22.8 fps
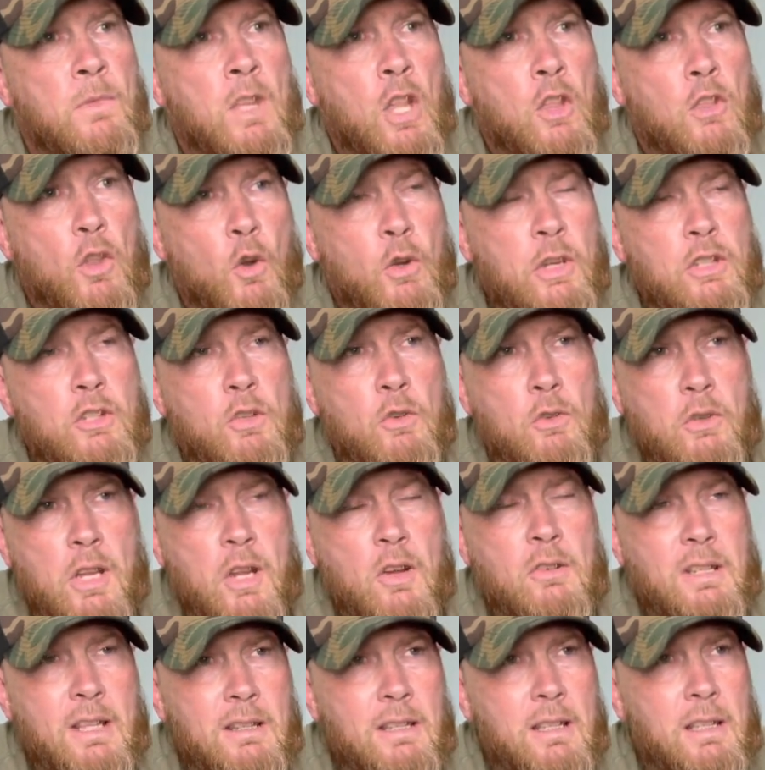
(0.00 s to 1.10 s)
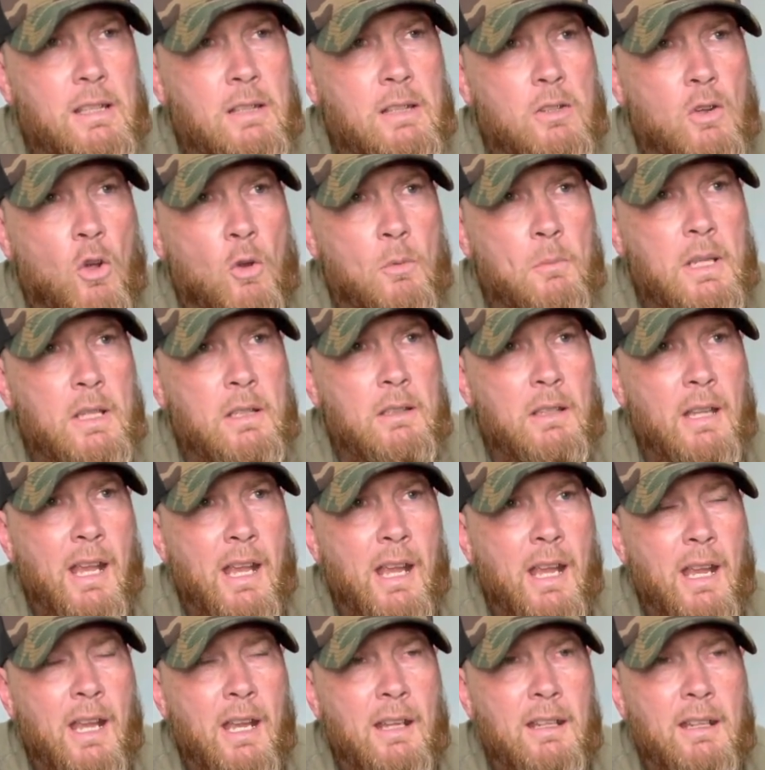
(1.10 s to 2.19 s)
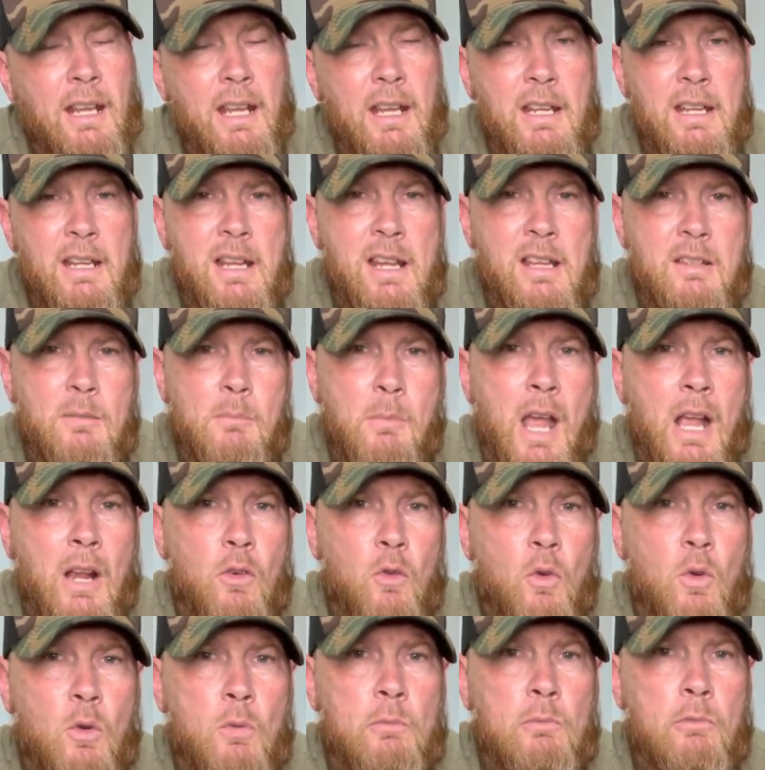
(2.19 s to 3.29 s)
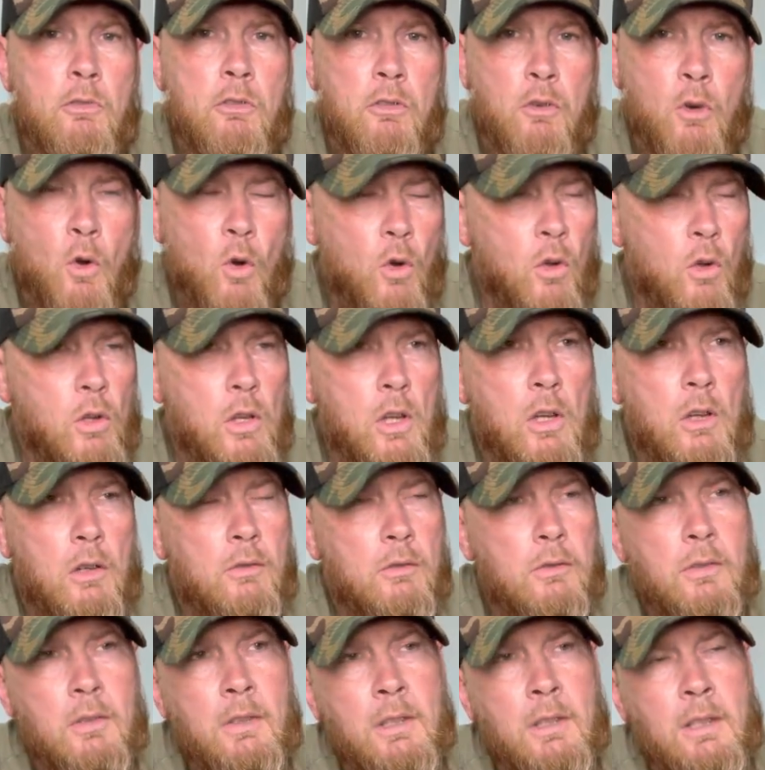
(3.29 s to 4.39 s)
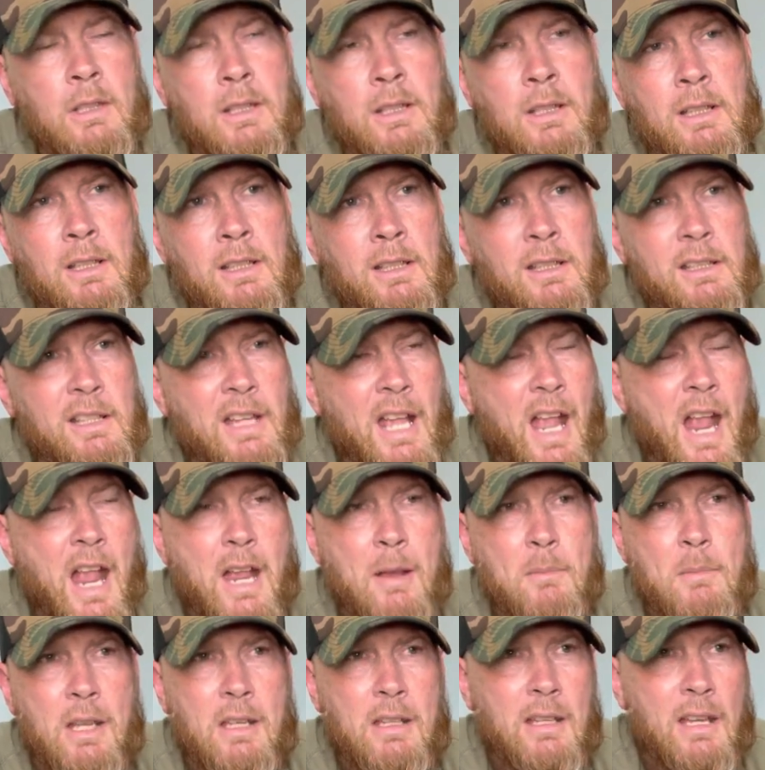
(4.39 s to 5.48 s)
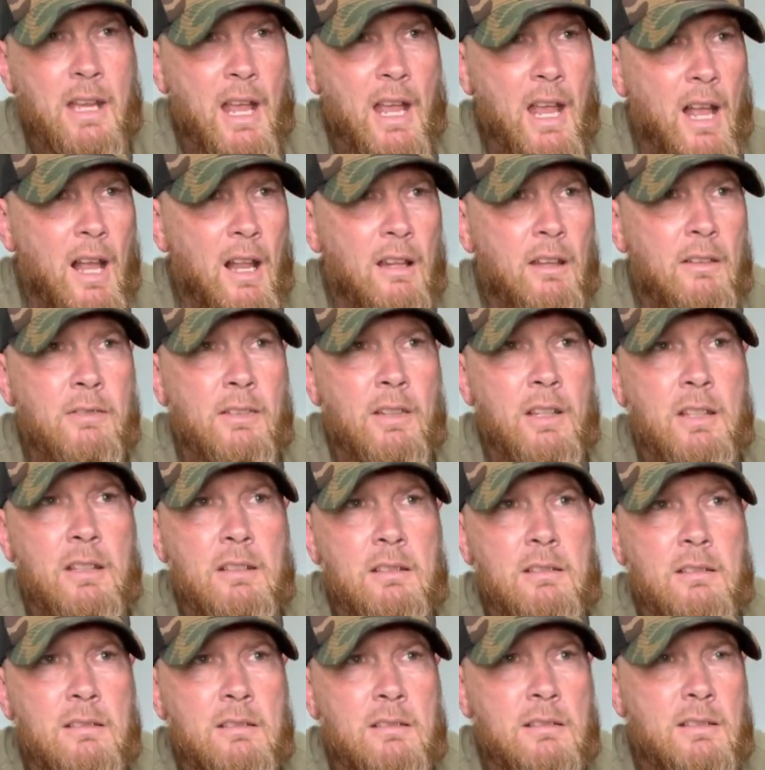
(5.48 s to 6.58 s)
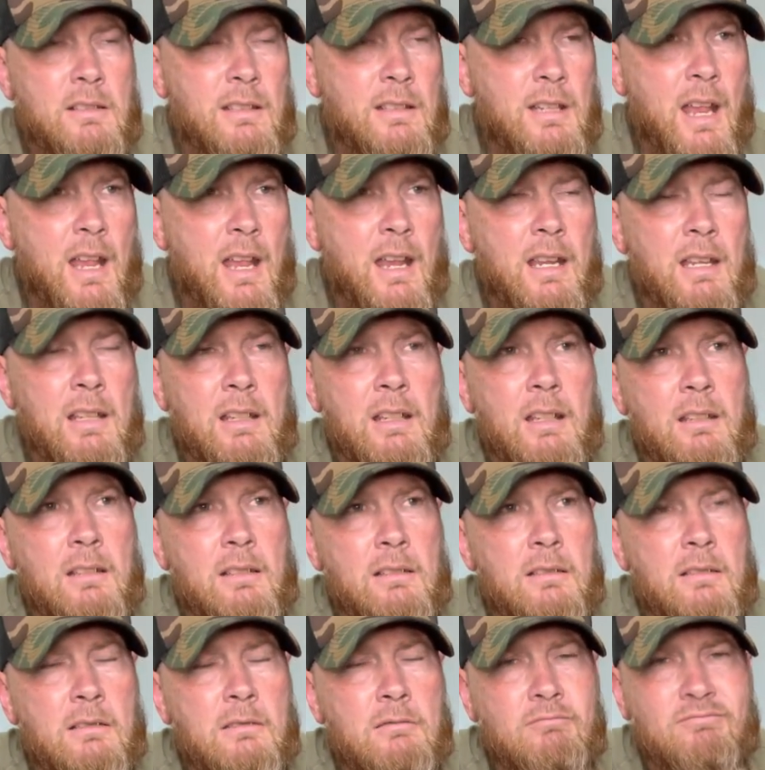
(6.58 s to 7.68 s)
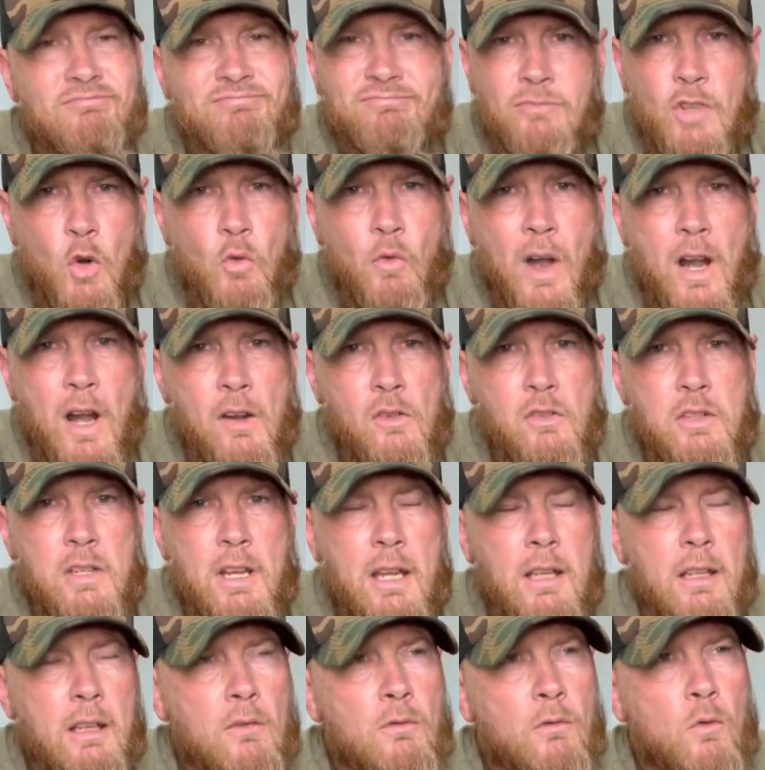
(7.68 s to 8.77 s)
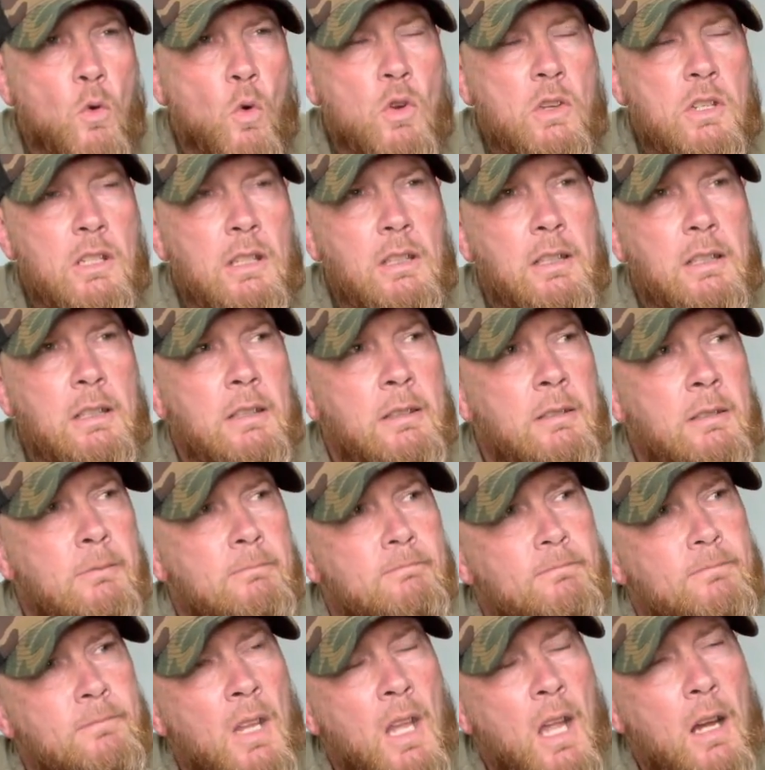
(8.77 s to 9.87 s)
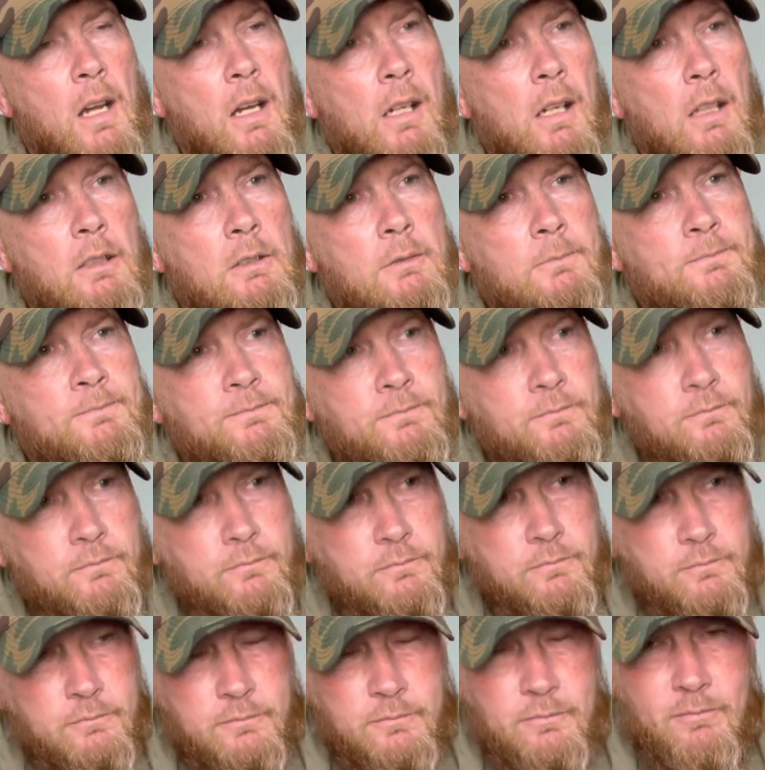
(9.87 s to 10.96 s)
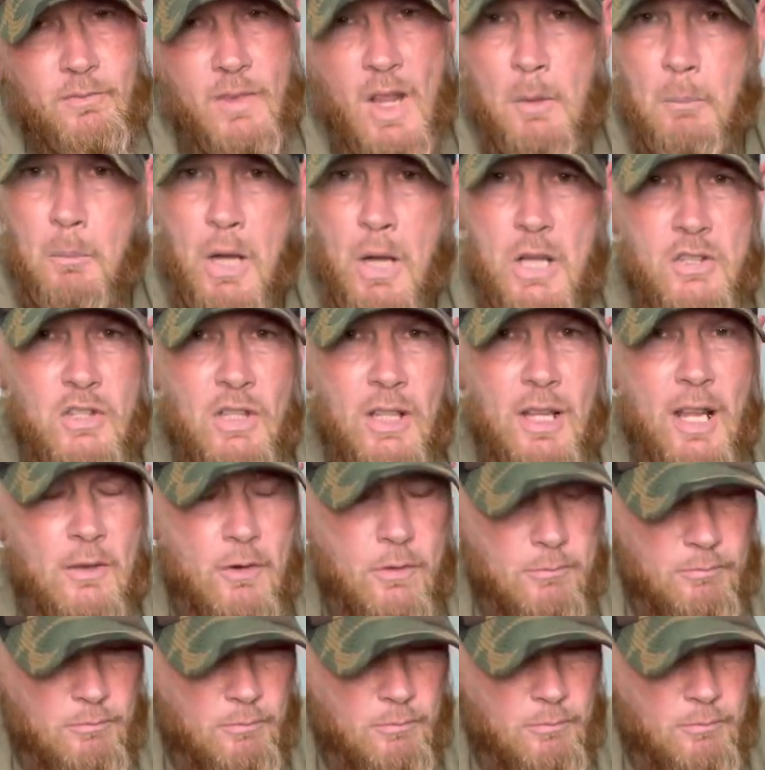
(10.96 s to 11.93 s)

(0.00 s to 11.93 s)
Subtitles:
32 years, I think he told me, and he has a back room full of caiman, elephant, snake, no rattlesnake, unfortunately. A bunch of leather.